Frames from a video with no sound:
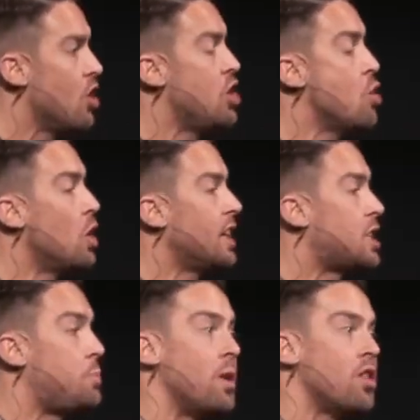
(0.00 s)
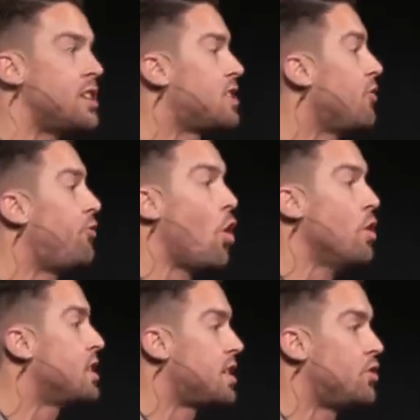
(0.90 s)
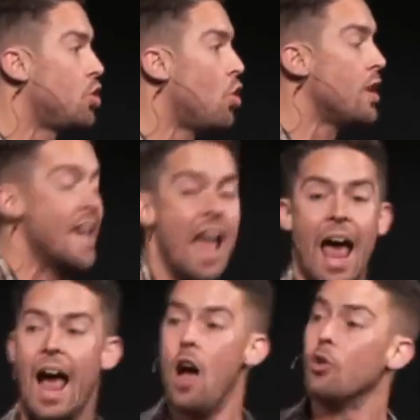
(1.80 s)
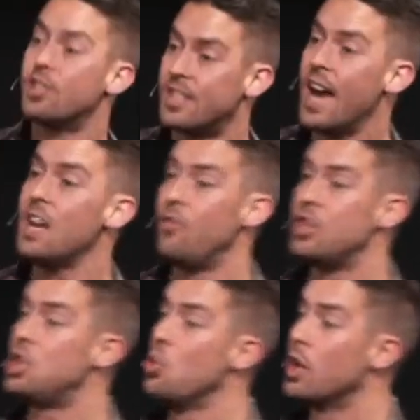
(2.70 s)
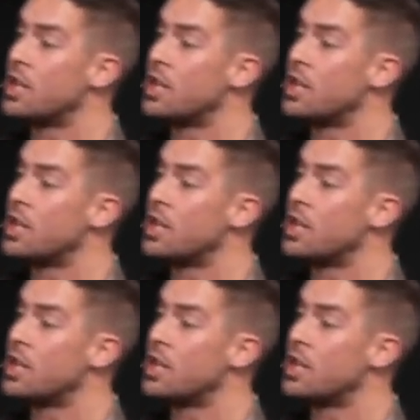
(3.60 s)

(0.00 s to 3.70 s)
you will experience the fullness of joy. Outside of us, you will